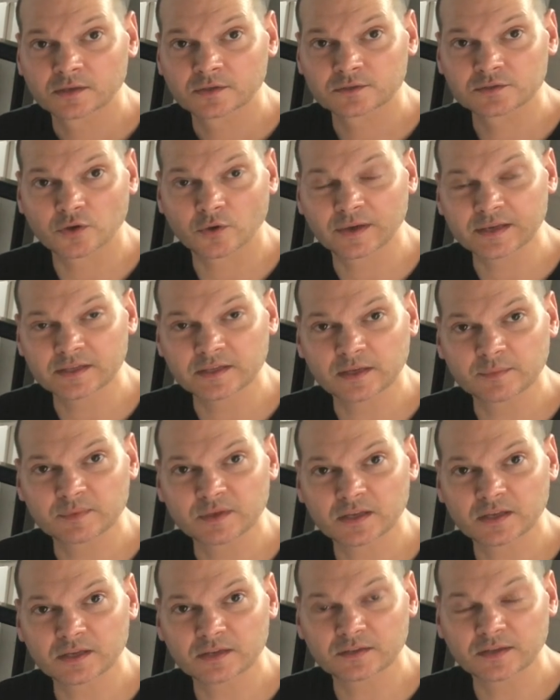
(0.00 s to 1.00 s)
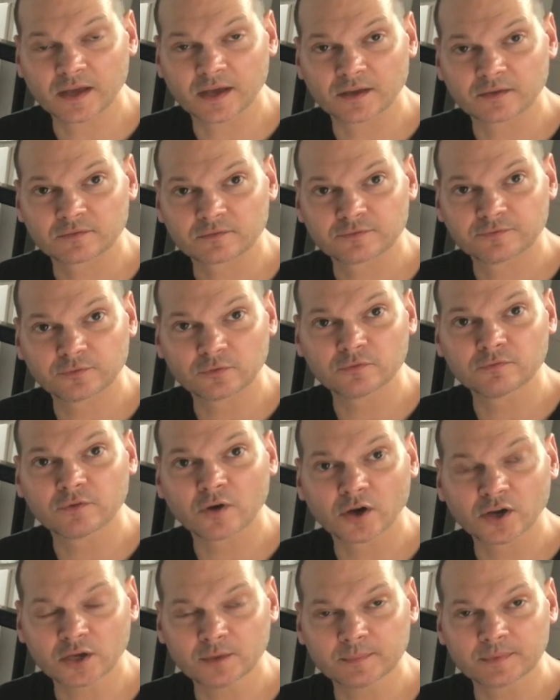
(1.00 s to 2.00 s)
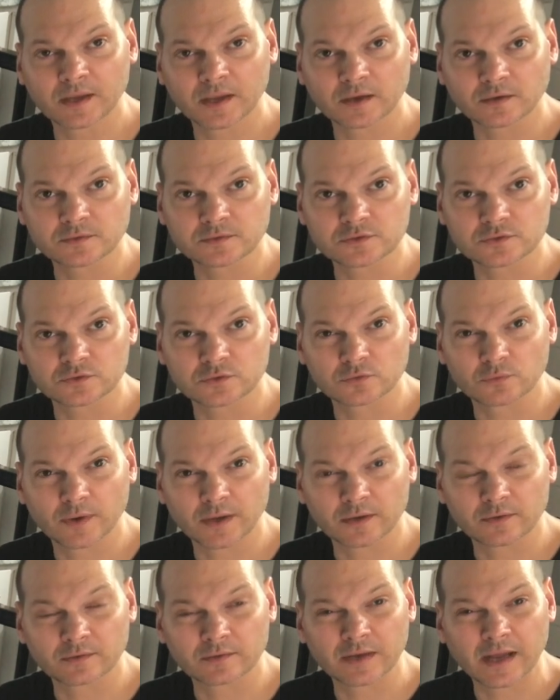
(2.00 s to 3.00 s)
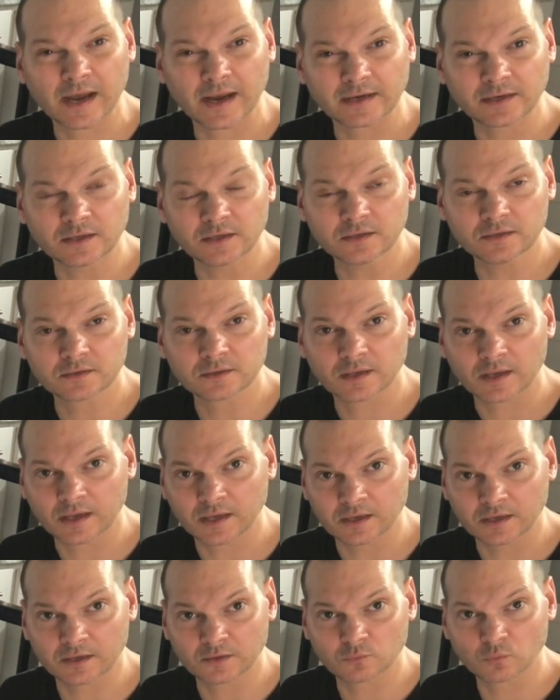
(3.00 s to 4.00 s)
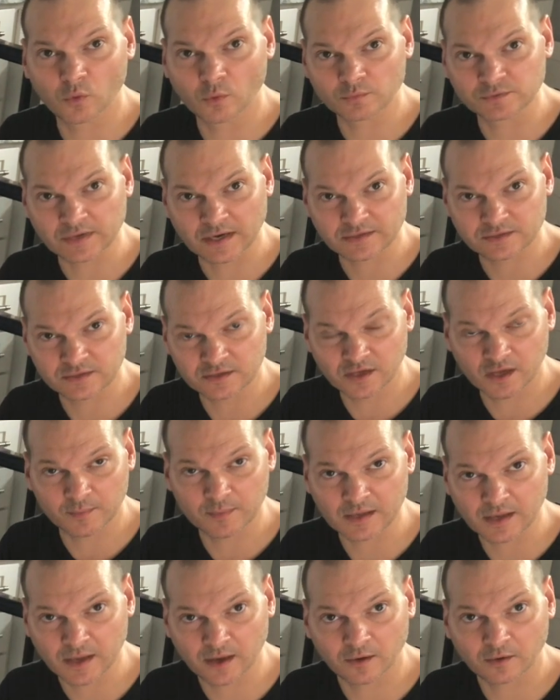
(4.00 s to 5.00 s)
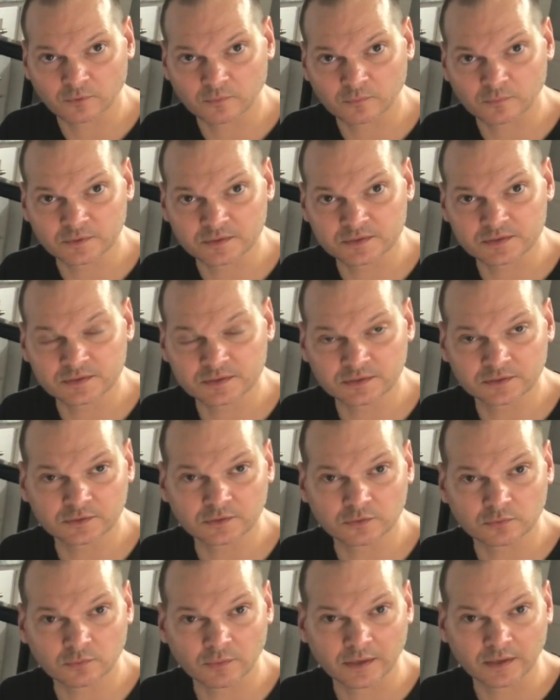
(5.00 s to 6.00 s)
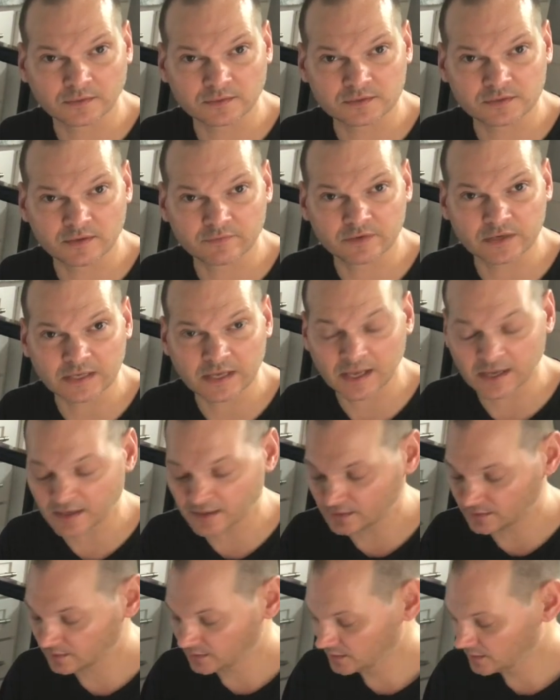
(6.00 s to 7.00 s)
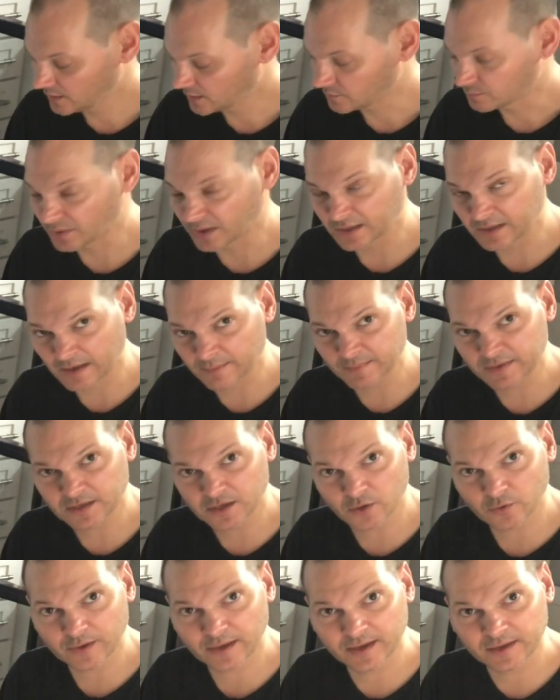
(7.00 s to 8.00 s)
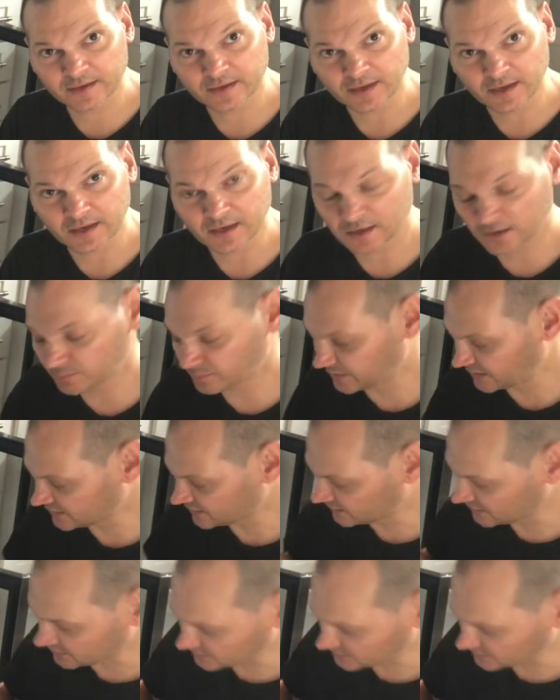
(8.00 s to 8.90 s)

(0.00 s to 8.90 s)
So I ended up getting that full volume down to around 90, and what was actually coming out was still around 78. But I'm going to go ahead and pitch